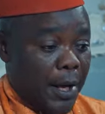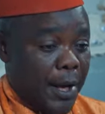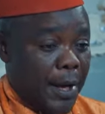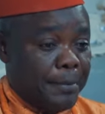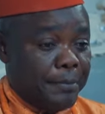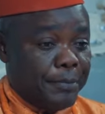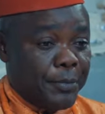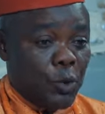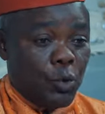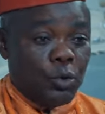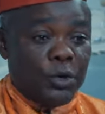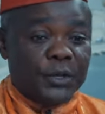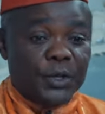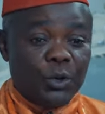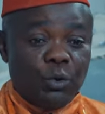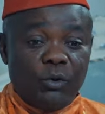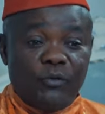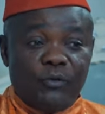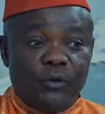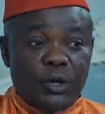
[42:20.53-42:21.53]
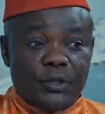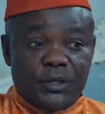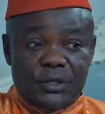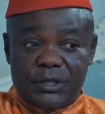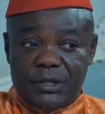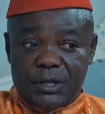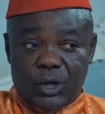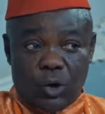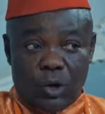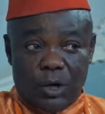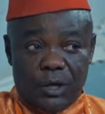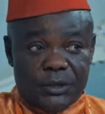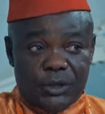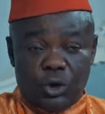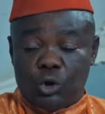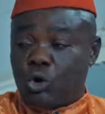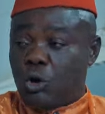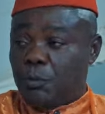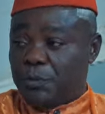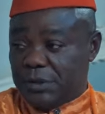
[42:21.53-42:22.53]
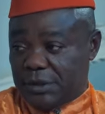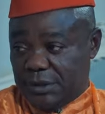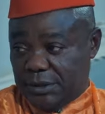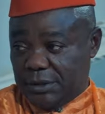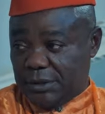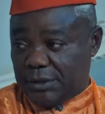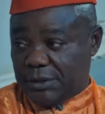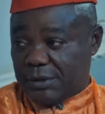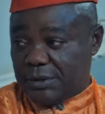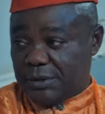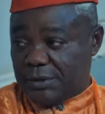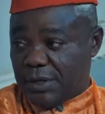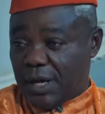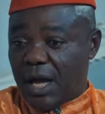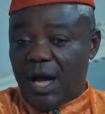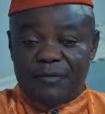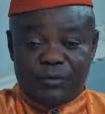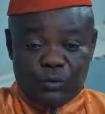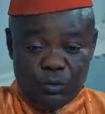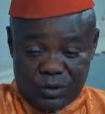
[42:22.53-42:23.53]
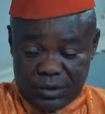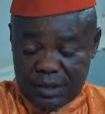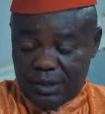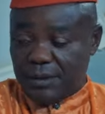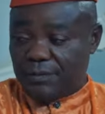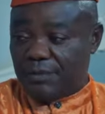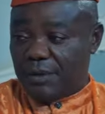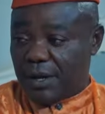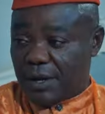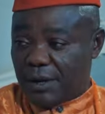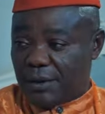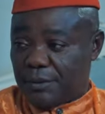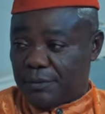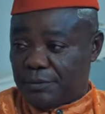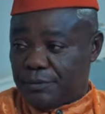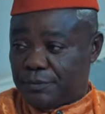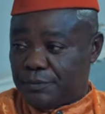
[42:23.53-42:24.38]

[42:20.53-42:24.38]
We've gotten the coronation committee. I have to tell them now.